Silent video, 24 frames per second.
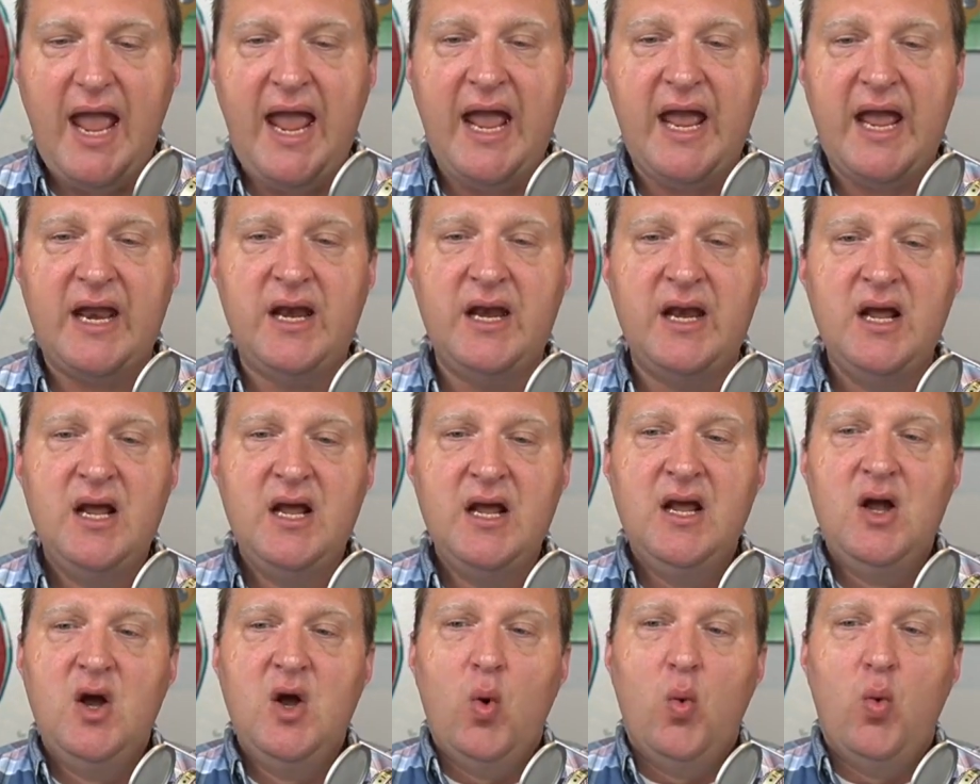And
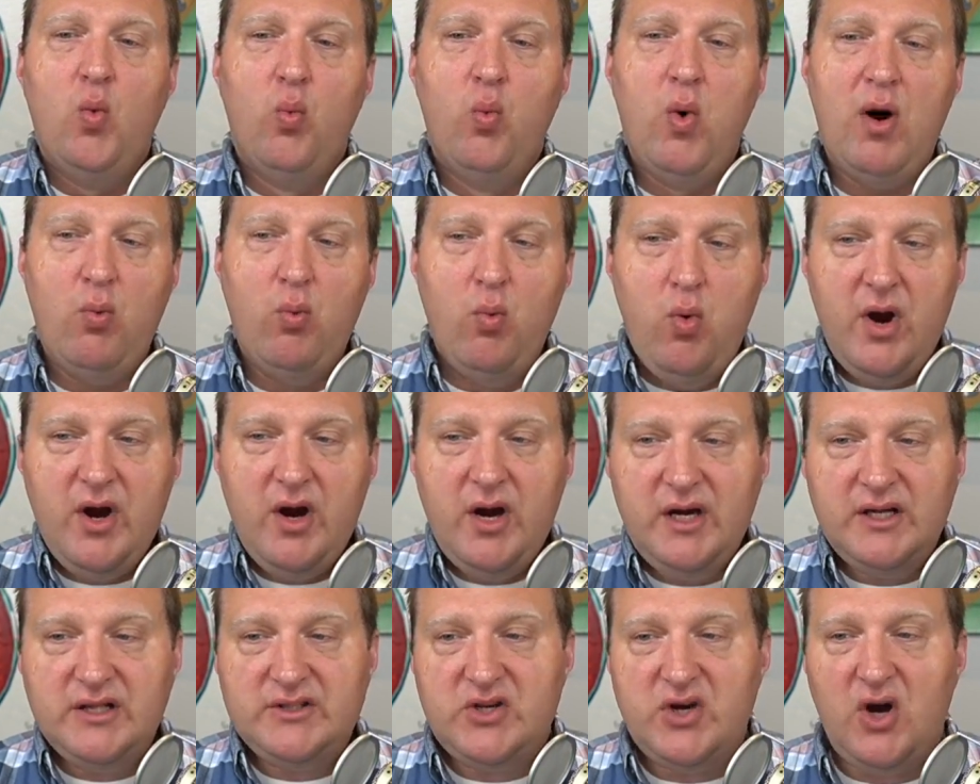what
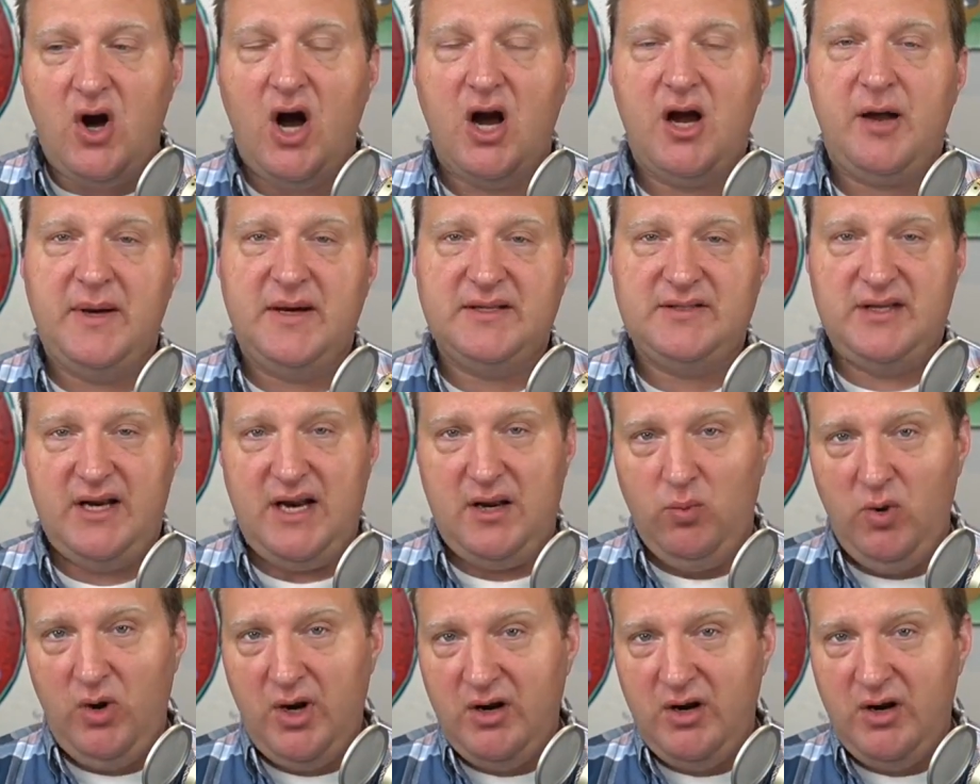we're going to talk about today,